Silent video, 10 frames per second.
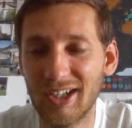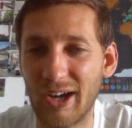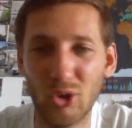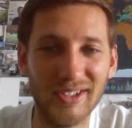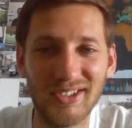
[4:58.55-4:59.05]

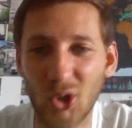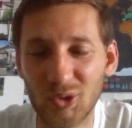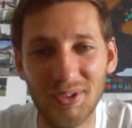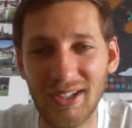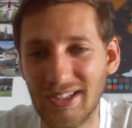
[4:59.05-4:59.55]
I always go
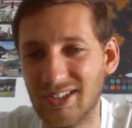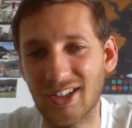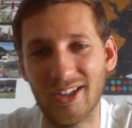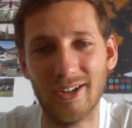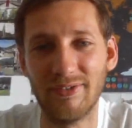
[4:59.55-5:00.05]
to these
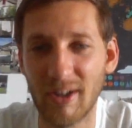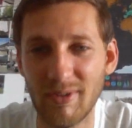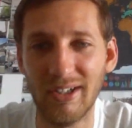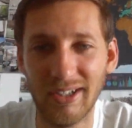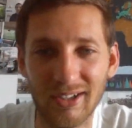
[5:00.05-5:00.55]

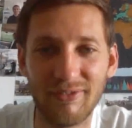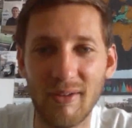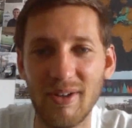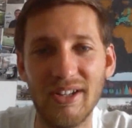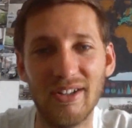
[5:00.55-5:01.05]

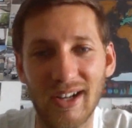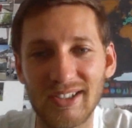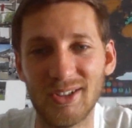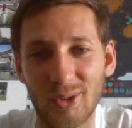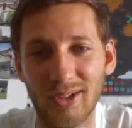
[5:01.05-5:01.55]
family
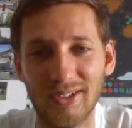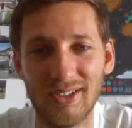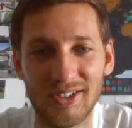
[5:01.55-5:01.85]
restaurants.